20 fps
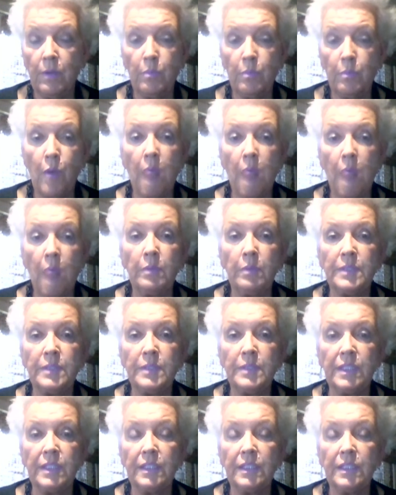problems in
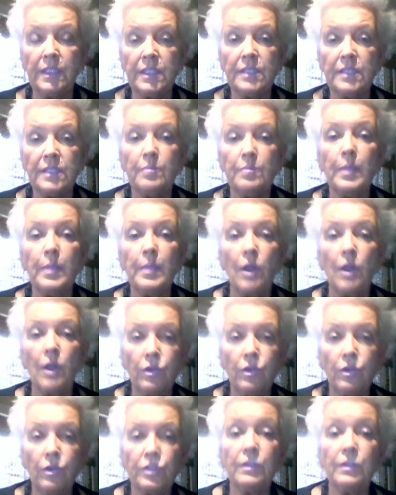the system, but
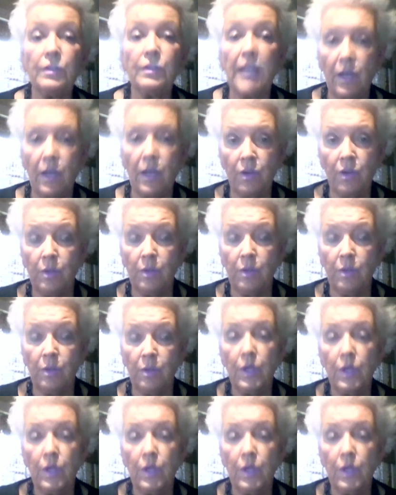also the outcomes.